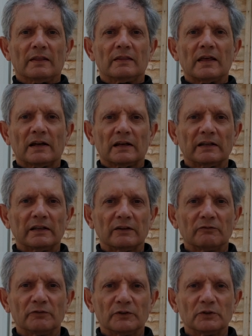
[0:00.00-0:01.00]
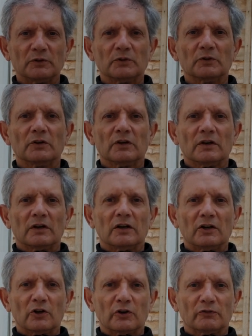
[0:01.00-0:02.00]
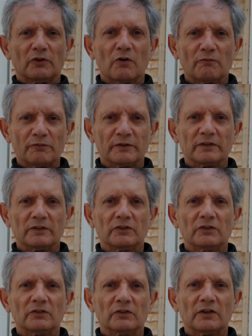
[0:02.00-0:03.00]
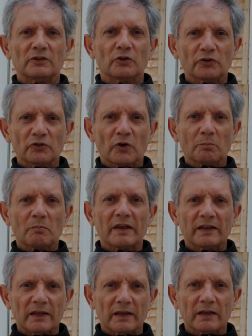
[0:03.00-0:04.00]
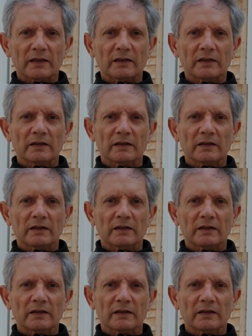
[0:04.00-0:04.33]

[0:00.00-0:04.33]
That will give you a lot of confidence in your shot making